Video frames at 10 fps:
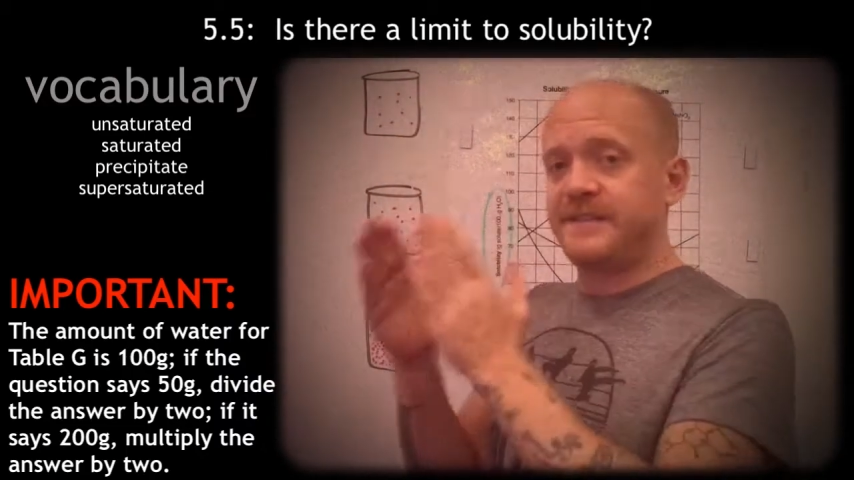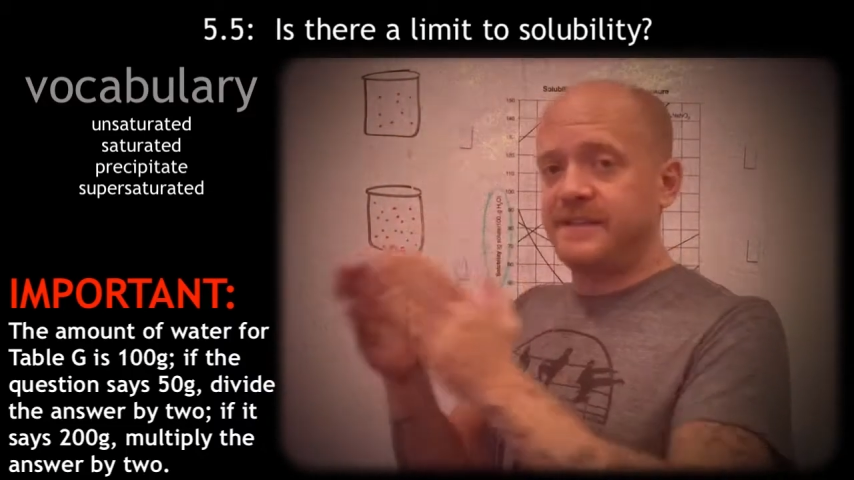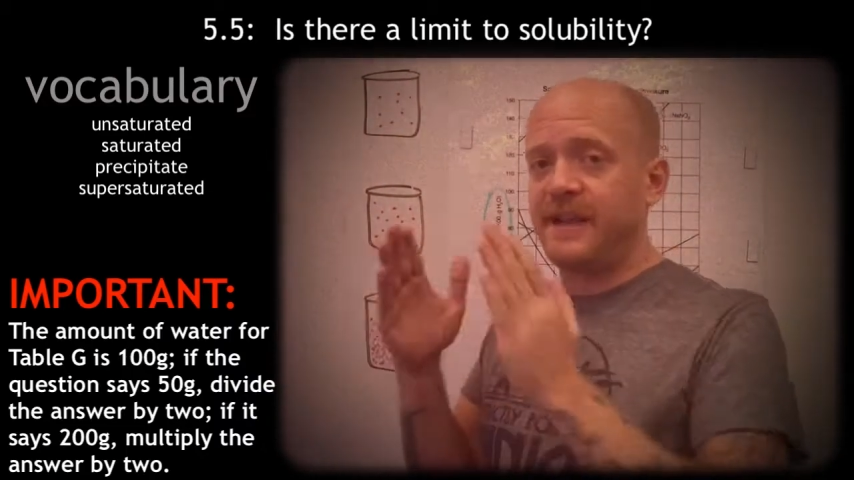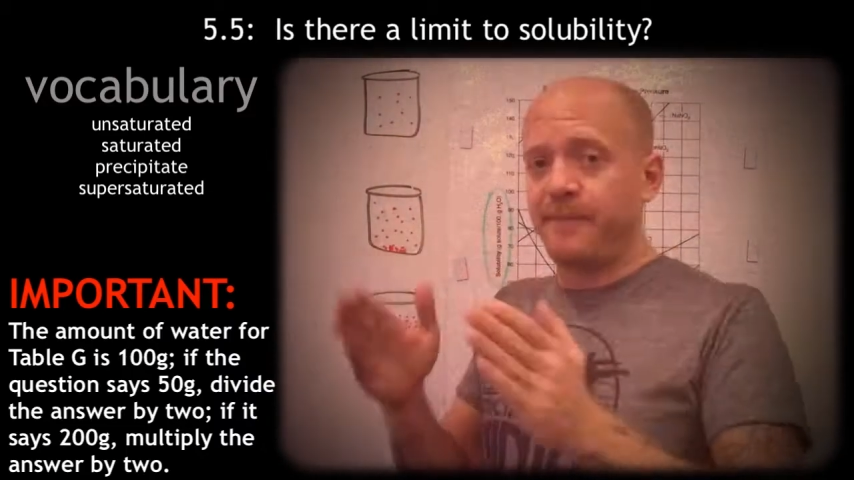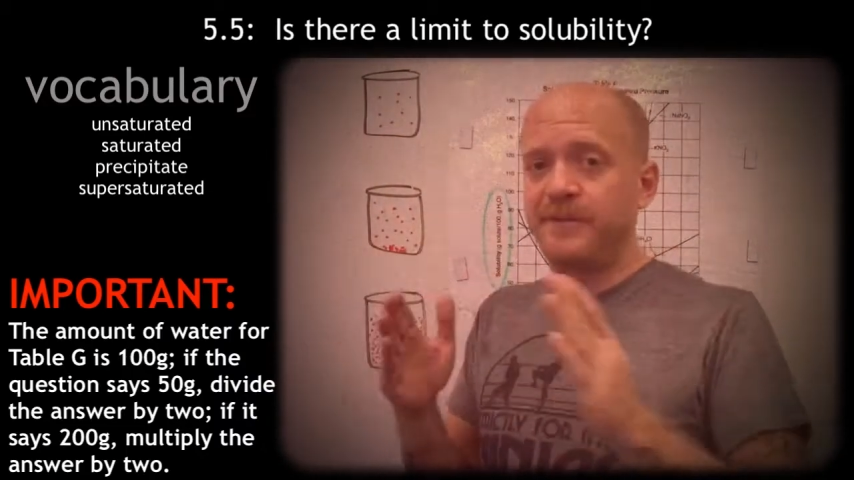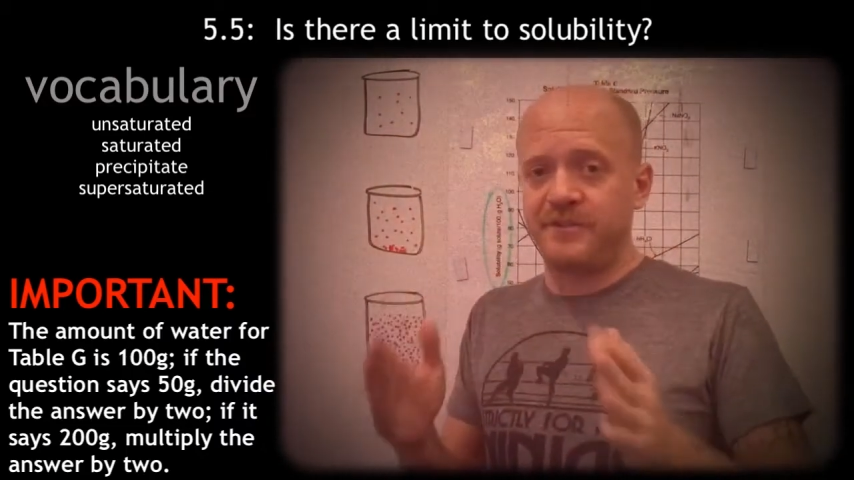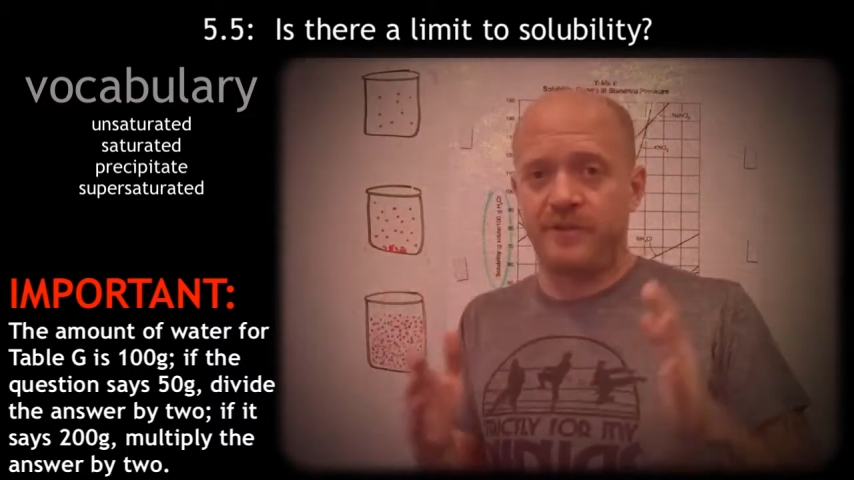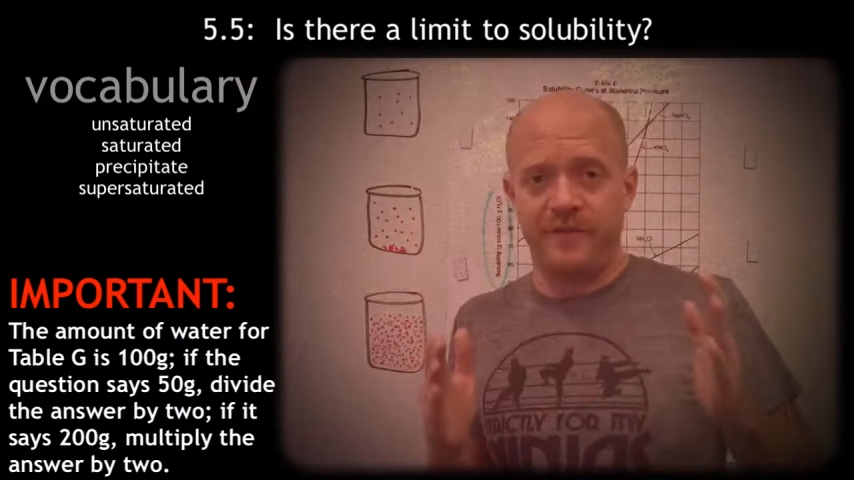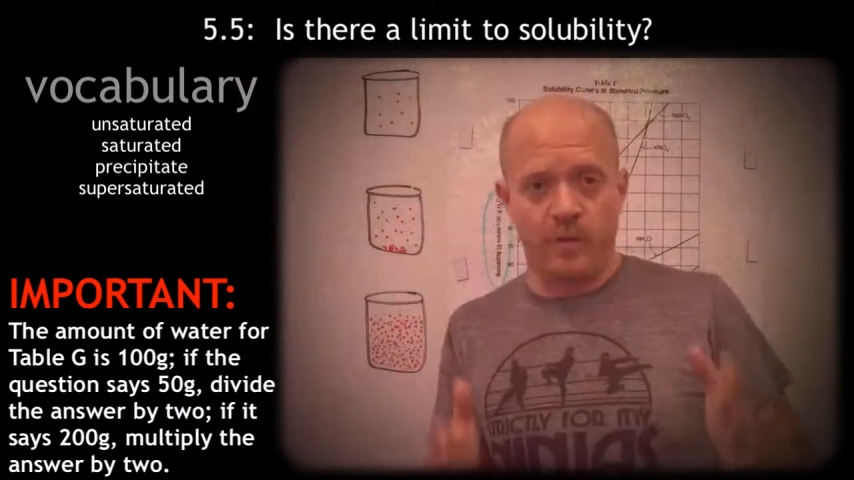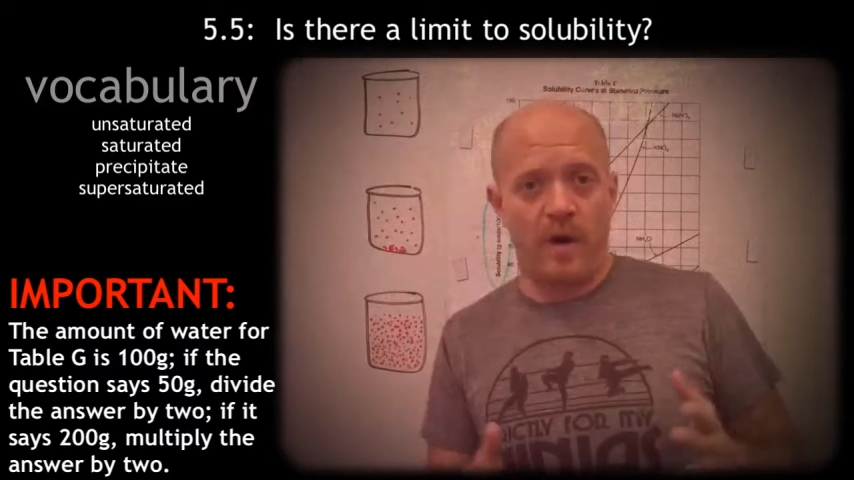the temperature
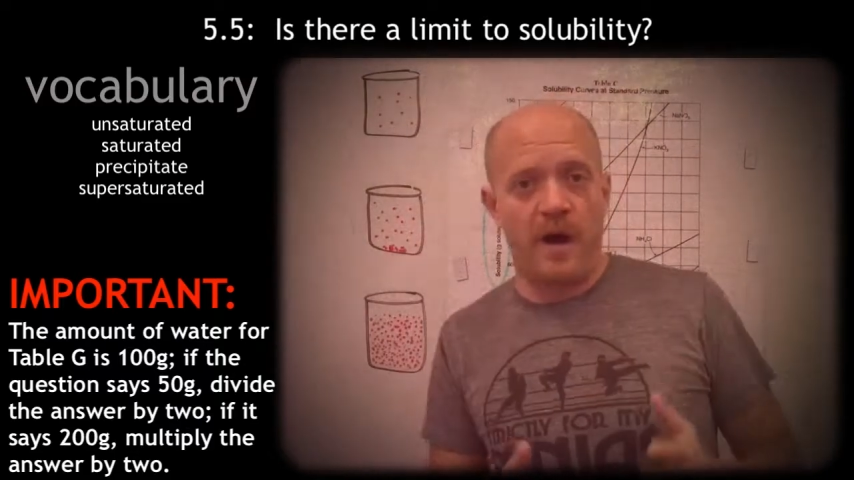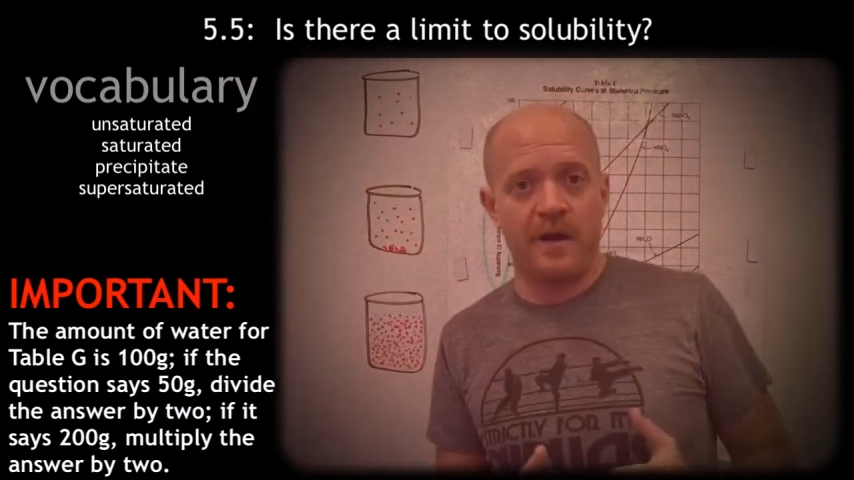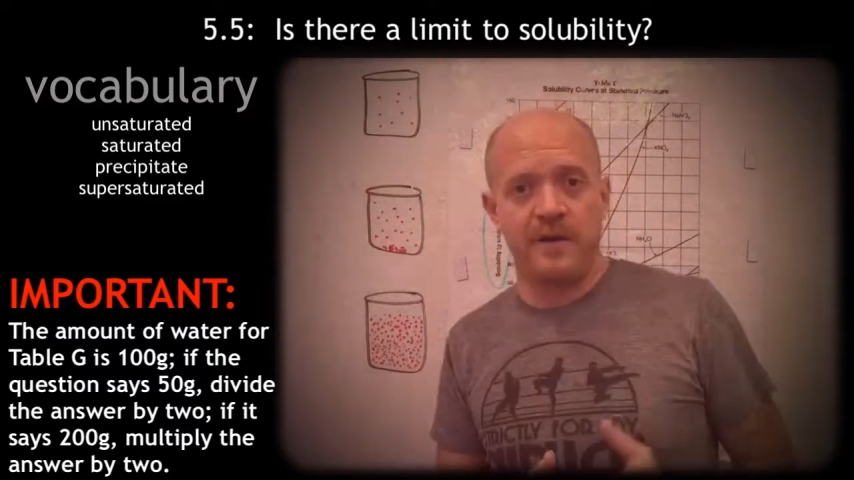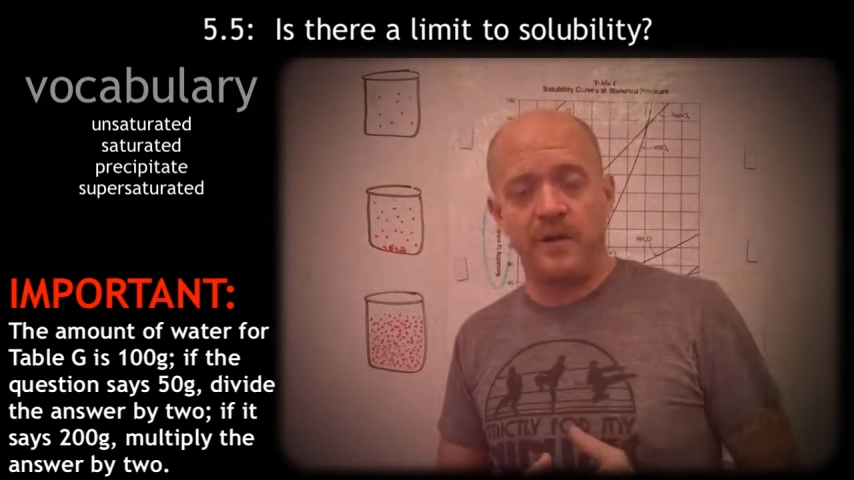of the water,